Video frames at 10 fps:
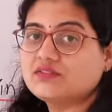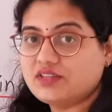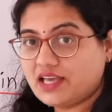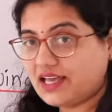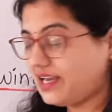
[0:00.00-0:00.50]

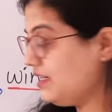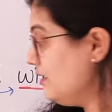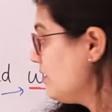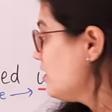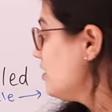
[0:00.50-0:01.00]

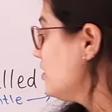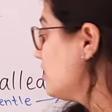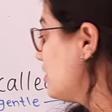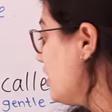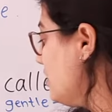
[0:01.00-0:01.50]

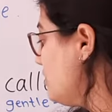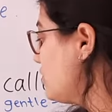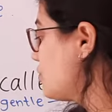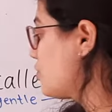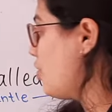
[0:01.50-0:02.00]
then
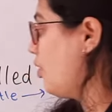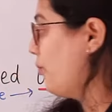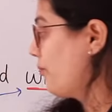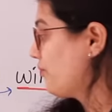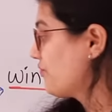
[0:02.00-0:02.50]
dust
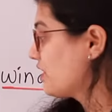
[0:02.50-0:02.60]
storm.